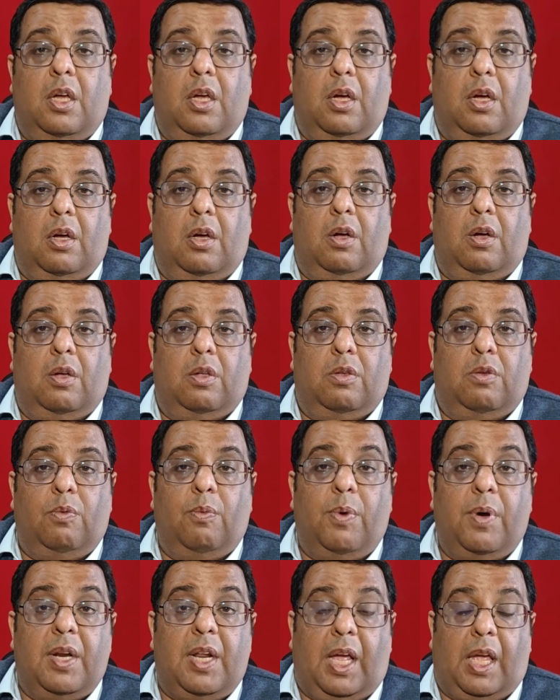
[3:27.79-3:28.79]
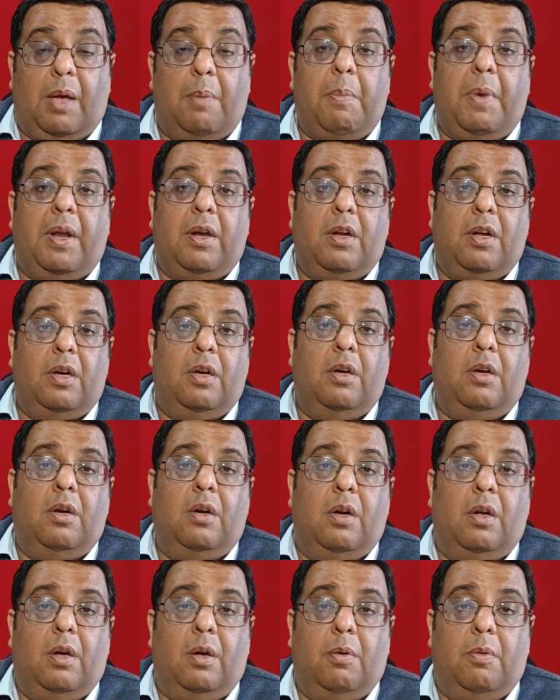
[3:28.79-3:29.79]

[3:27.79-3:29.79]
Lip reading: were recommended